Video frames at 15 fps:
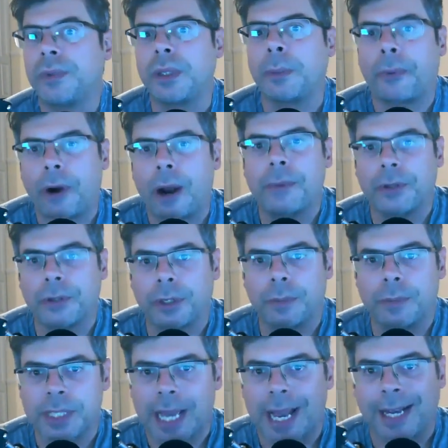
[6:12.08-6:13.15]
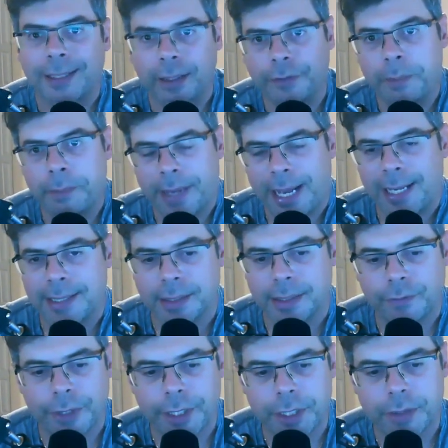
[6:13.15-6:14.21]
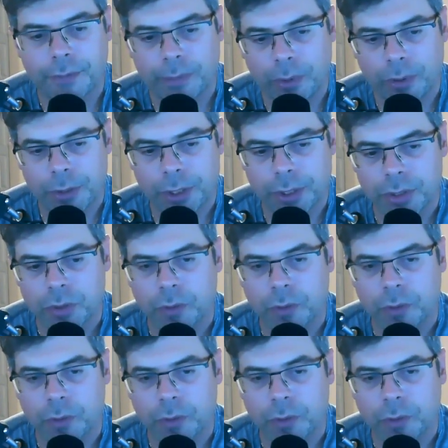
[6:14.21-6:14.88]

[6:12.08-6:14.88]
The proper term is active and passive range of motion.